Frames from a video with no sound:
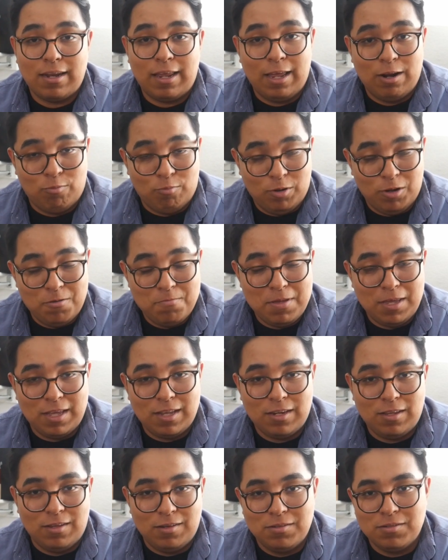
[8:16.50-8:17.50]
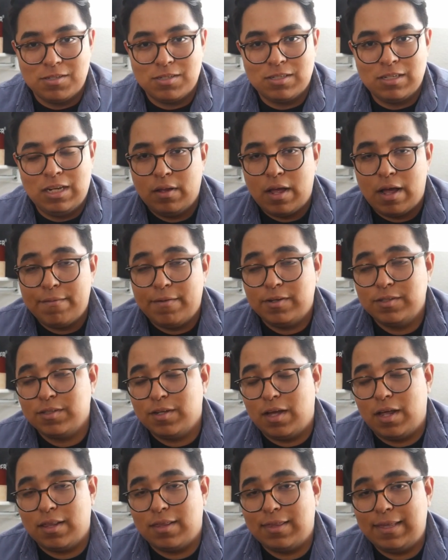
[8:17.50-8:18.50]
and will be in use. I've also
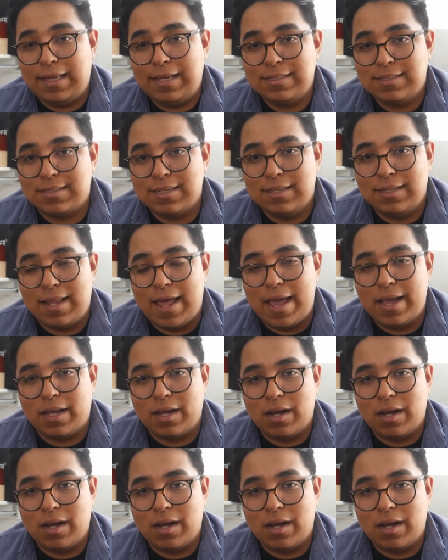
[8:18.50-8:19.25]
got things like